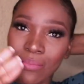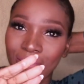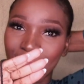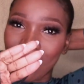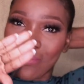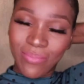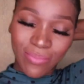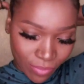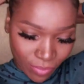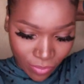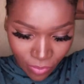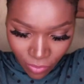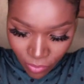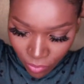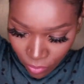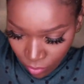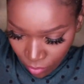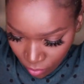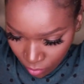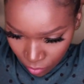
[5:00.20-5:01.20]

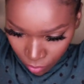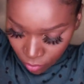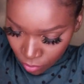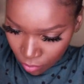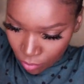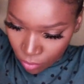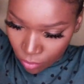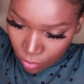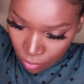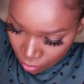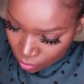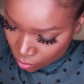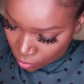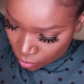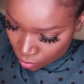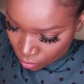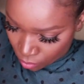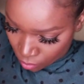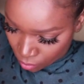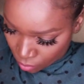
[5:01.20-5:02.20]
secure this hair,
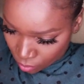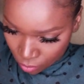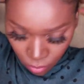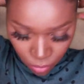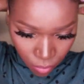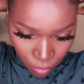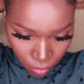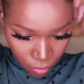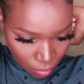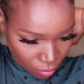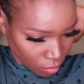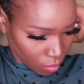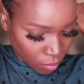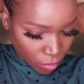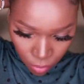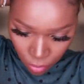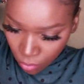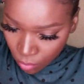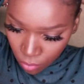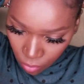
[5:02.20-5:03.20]
you know, at
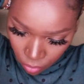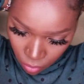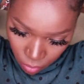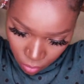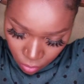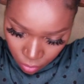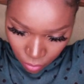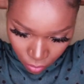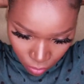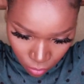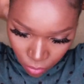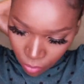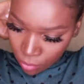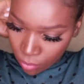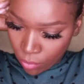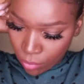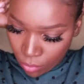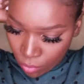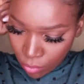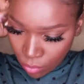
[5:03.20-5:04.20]
the lower
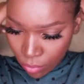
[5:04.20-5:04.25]
back